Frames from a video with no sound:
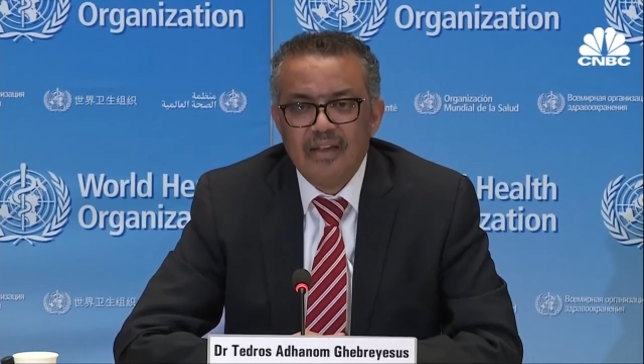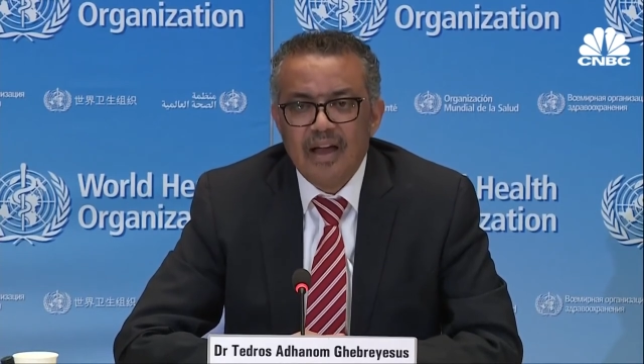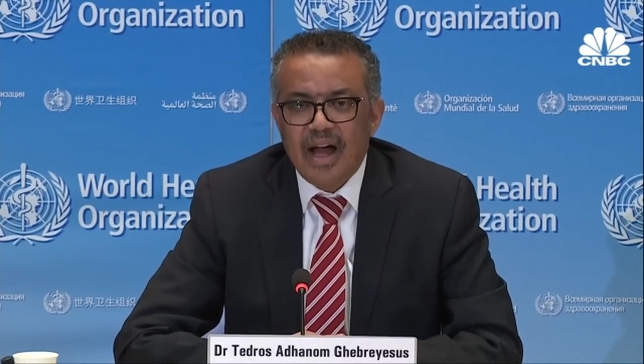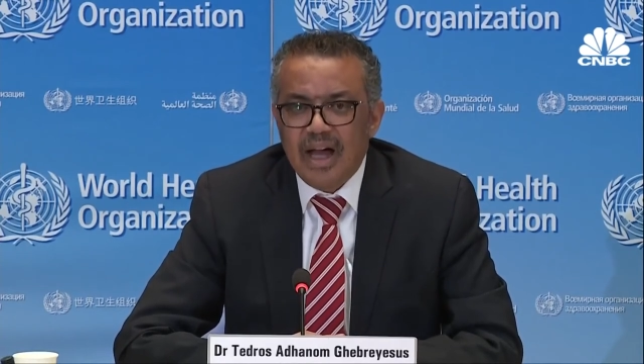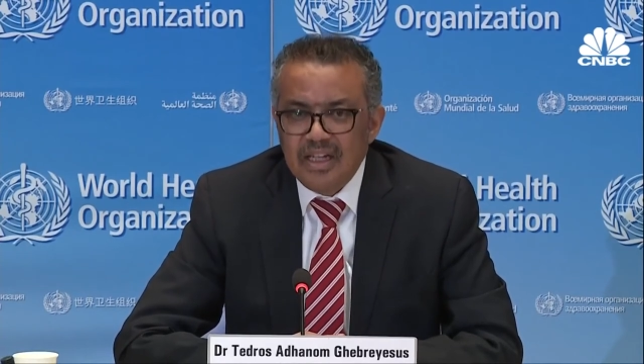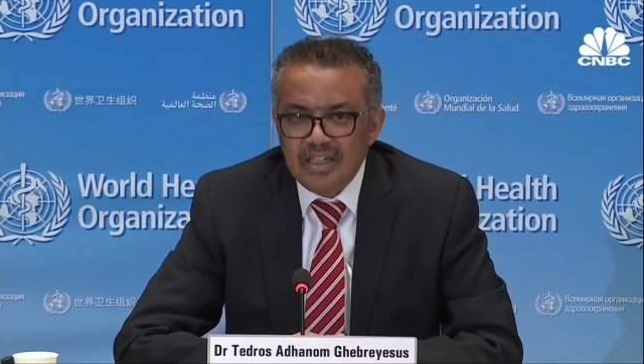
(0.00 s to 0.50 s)

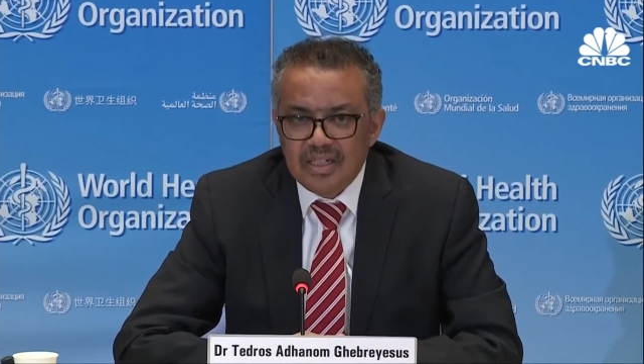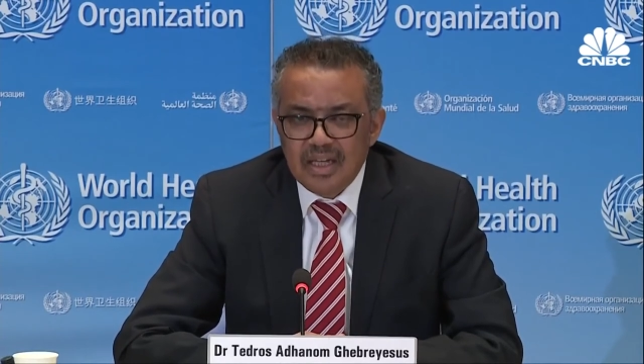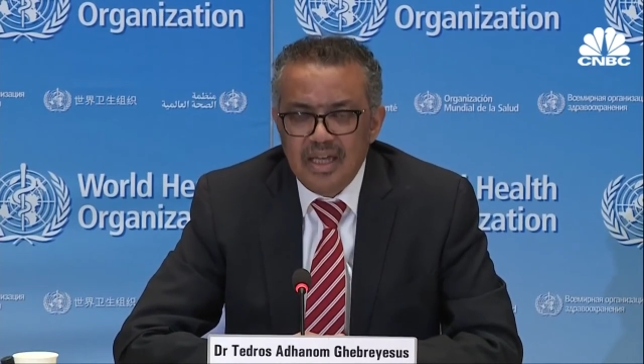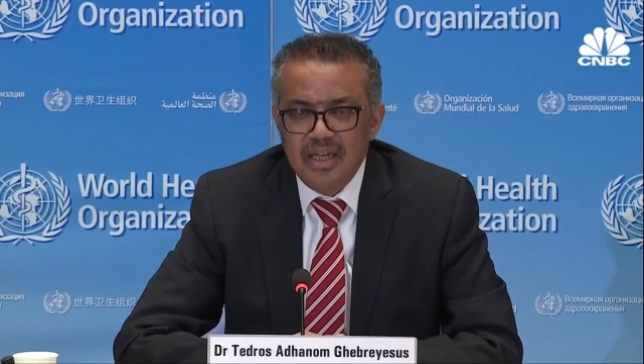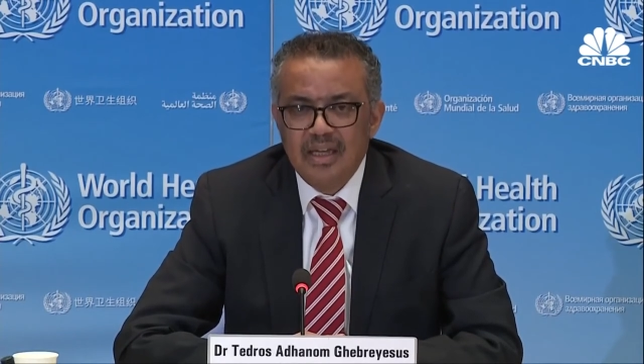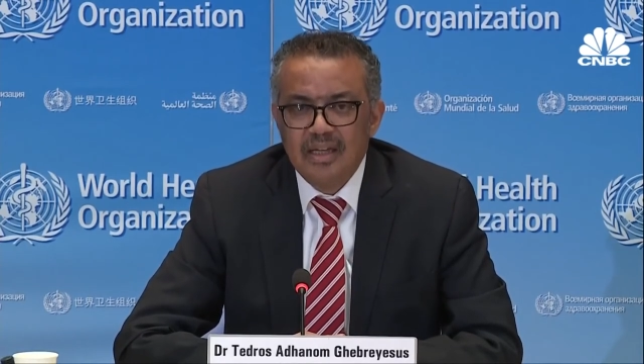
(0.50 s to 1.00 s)
published
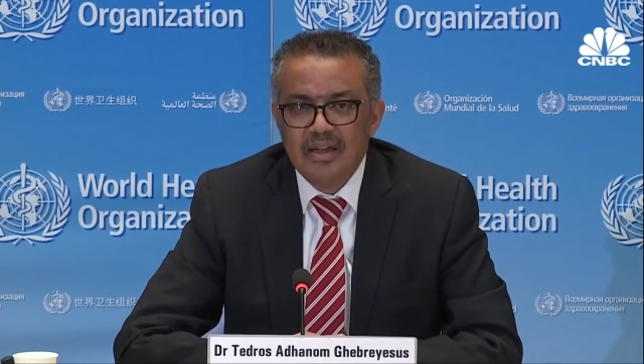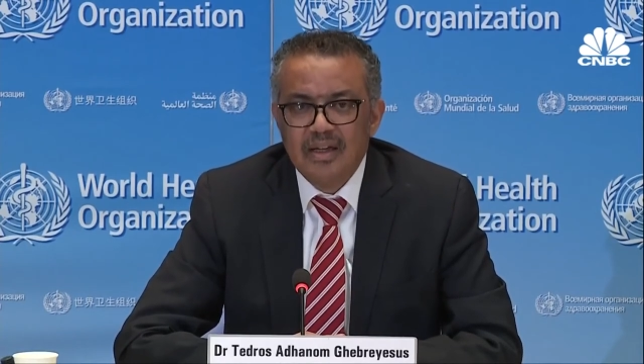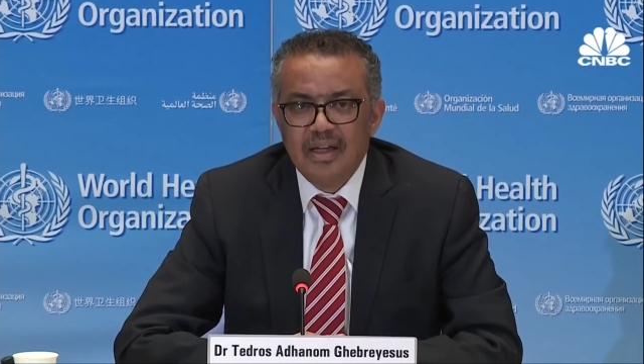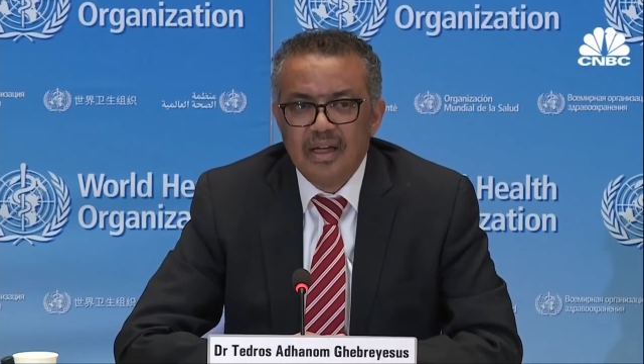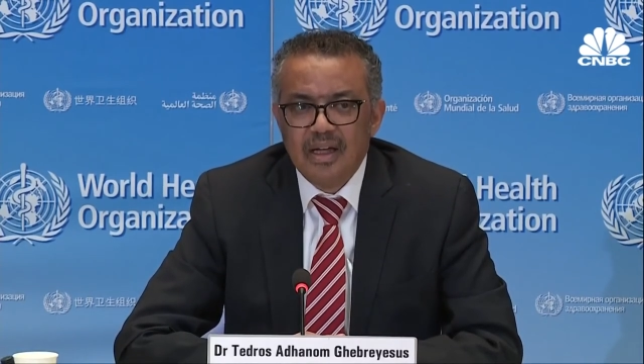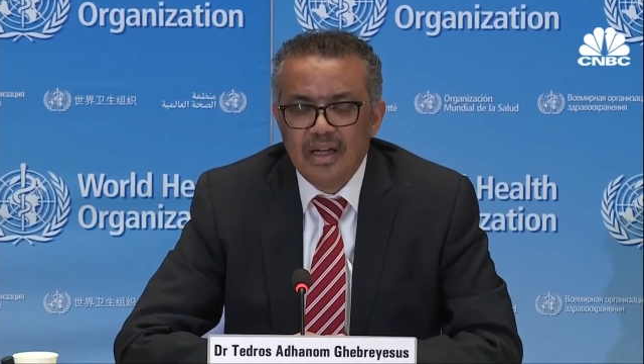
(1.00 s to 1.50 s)
today in
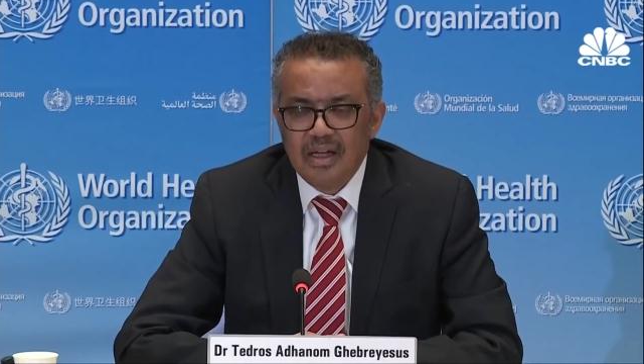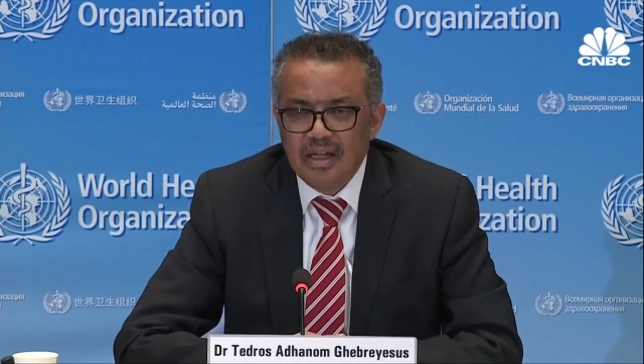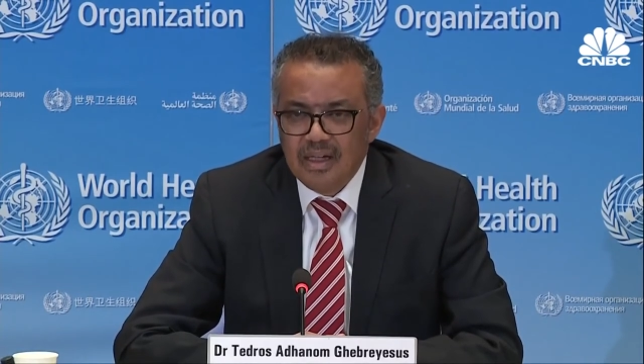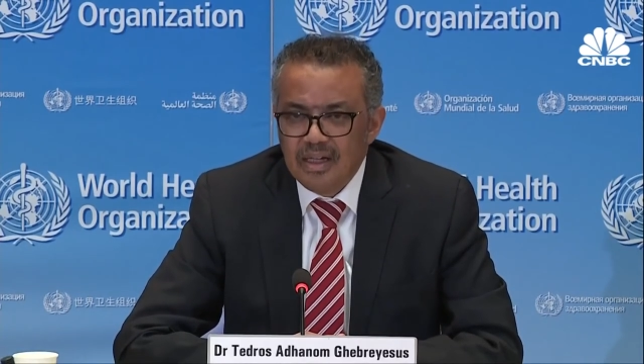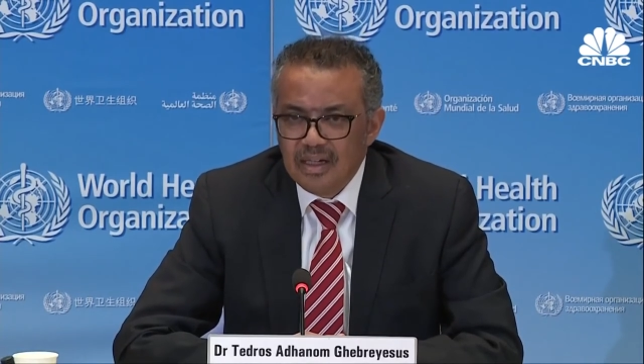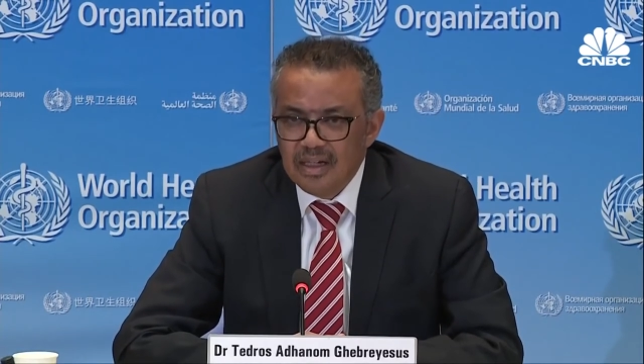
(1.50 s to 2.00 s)
The Guardian.
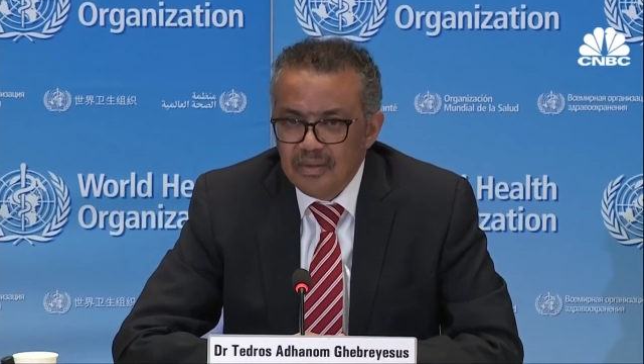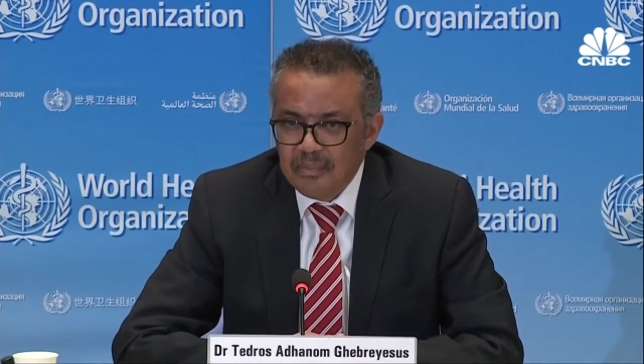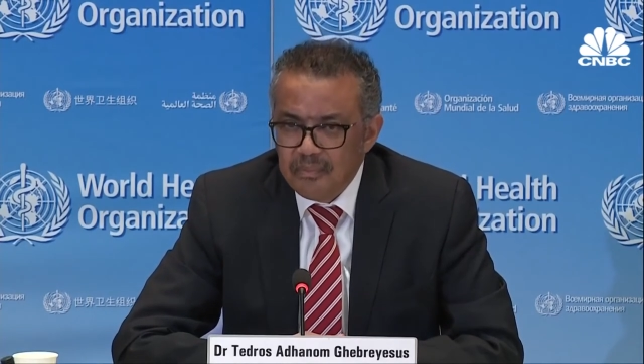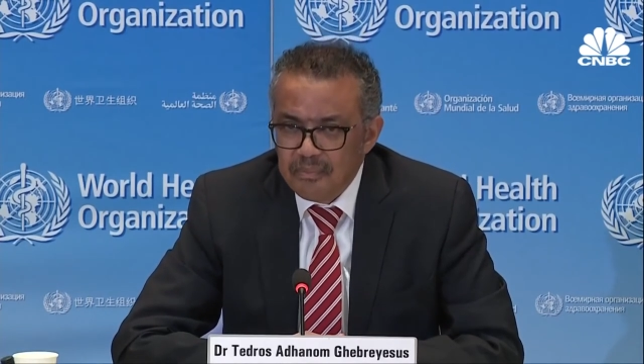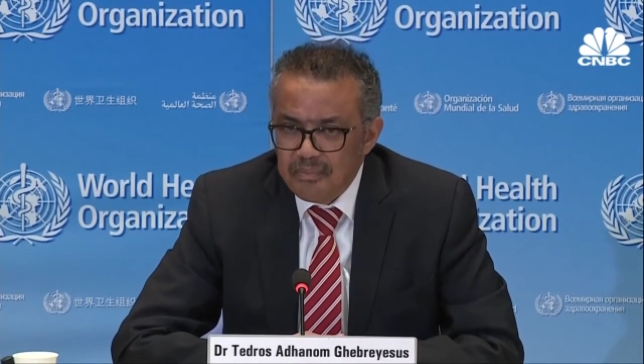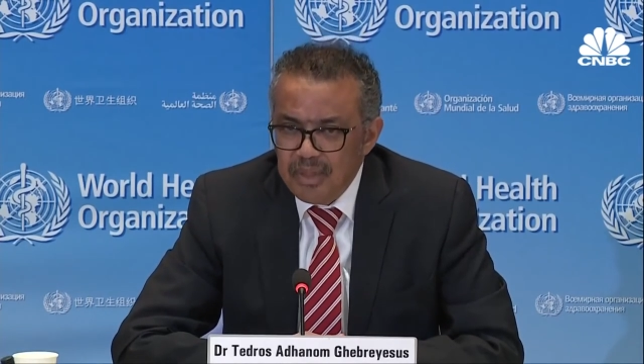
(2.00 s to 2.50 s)
Today,
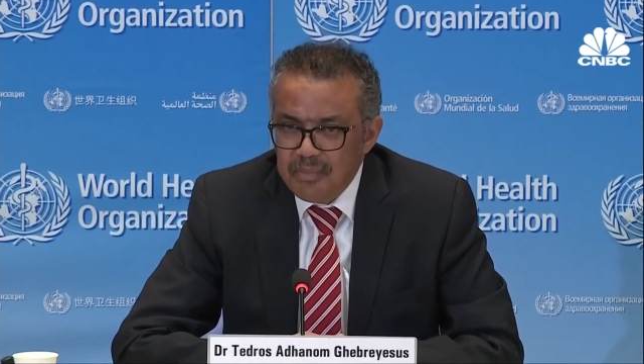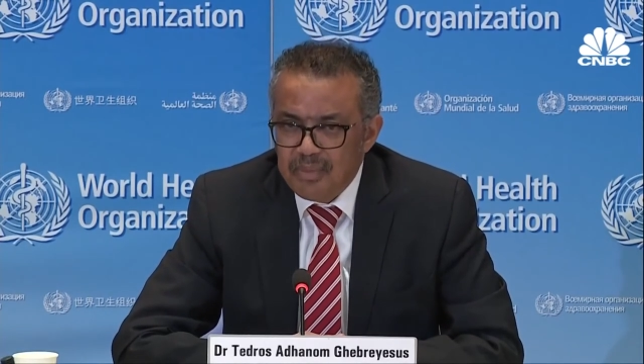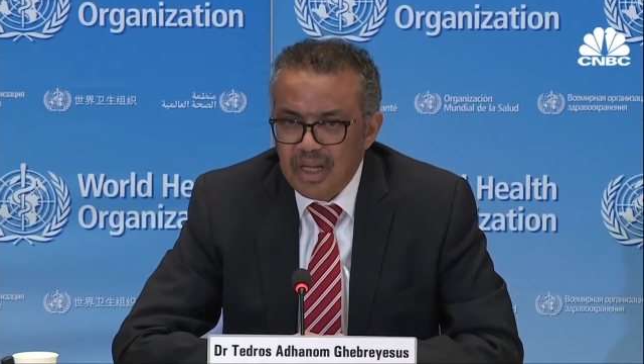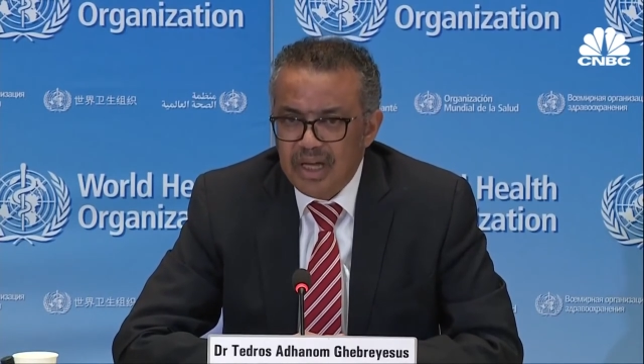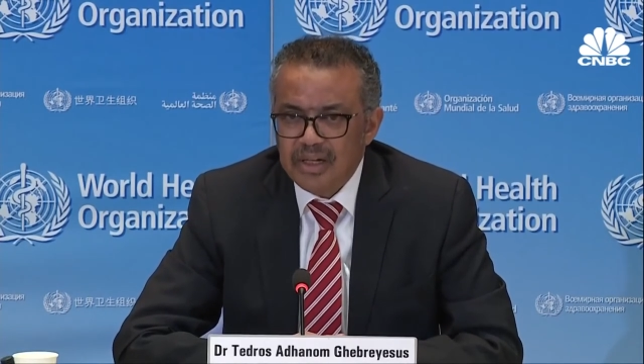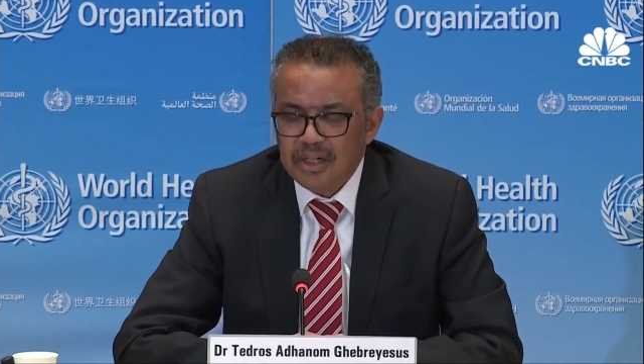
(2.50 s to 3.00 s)
I mean
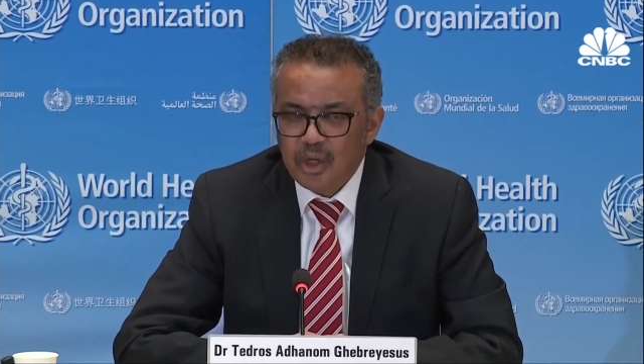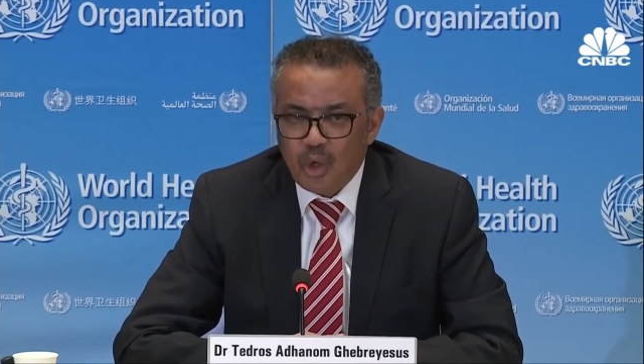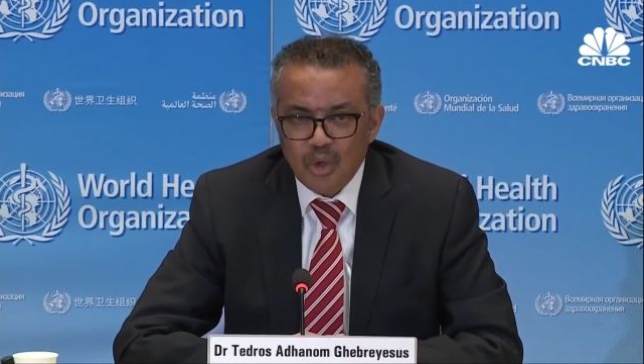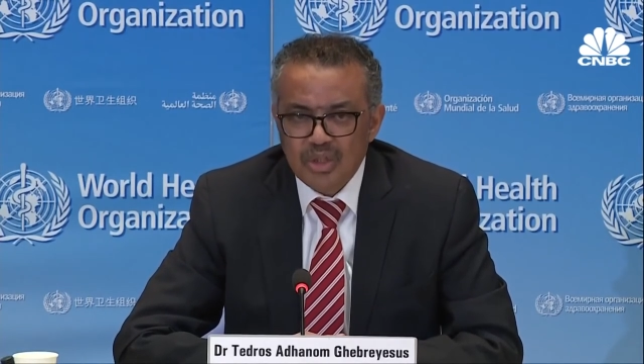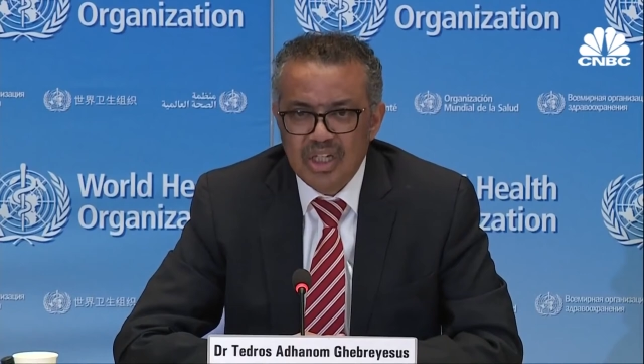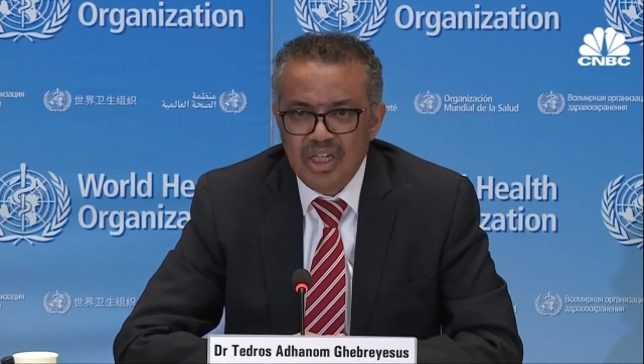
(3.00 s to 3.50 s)
April 11.